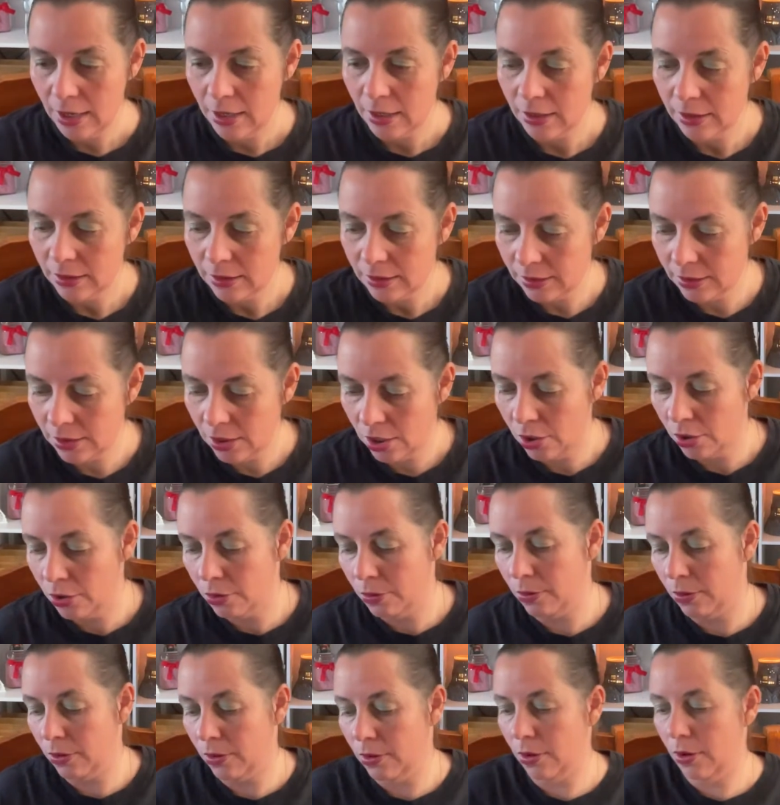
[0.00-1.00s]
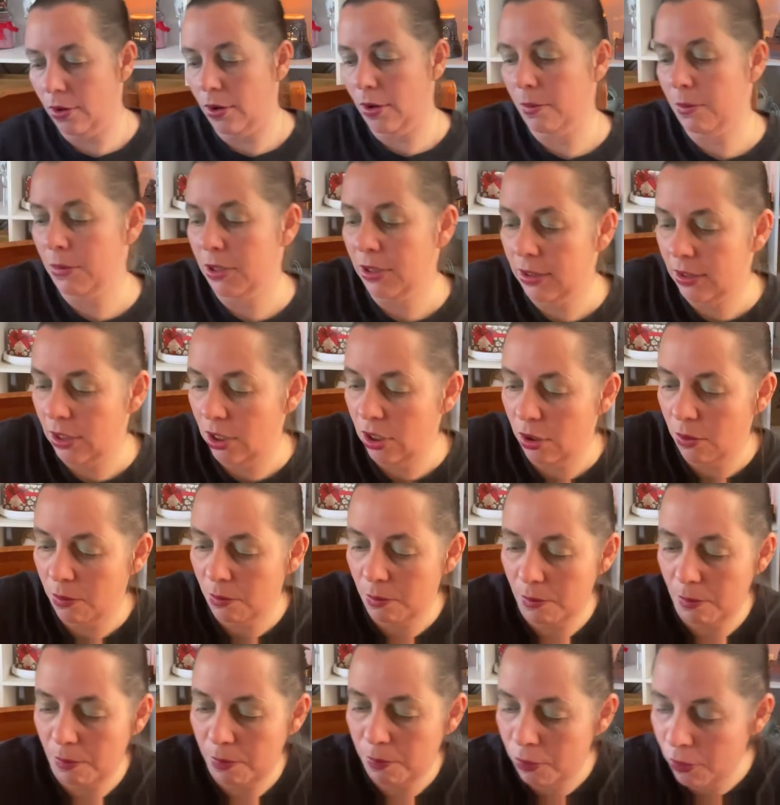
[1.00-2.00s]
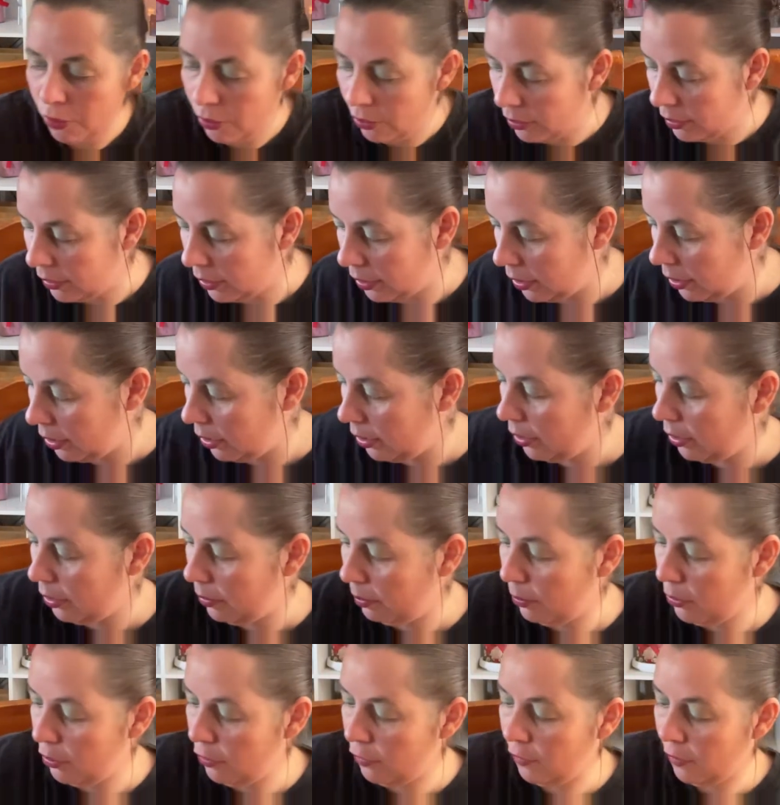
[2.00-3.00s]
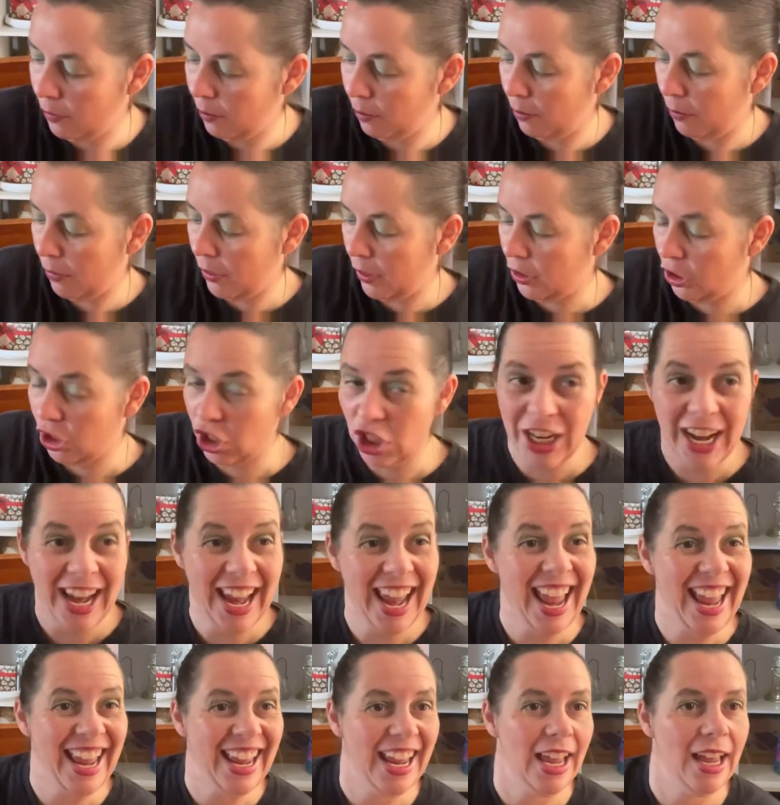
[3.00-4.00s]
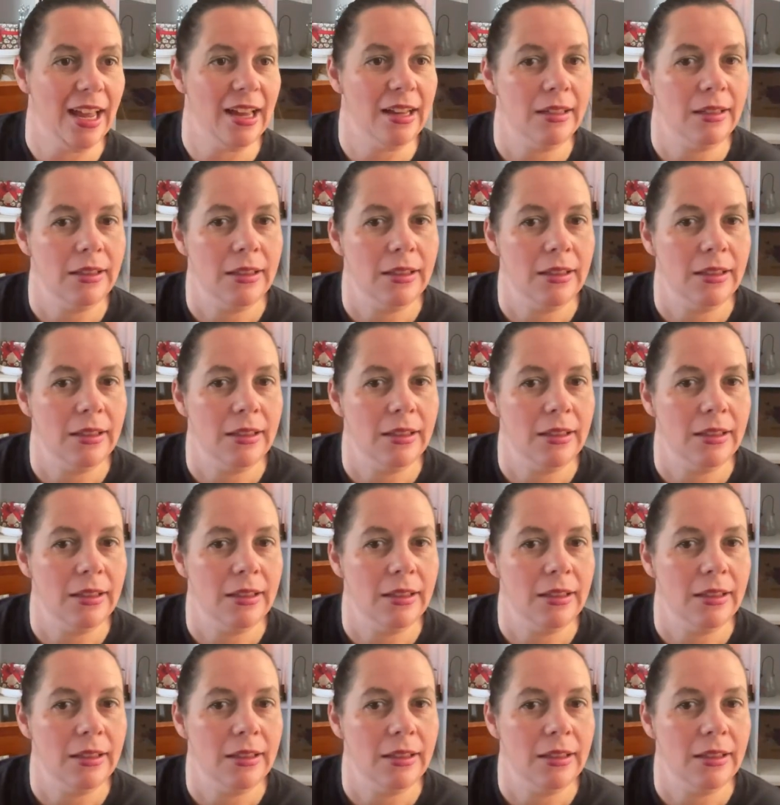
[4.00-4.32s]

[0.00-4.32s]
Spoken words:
So I'm just going to put a chair here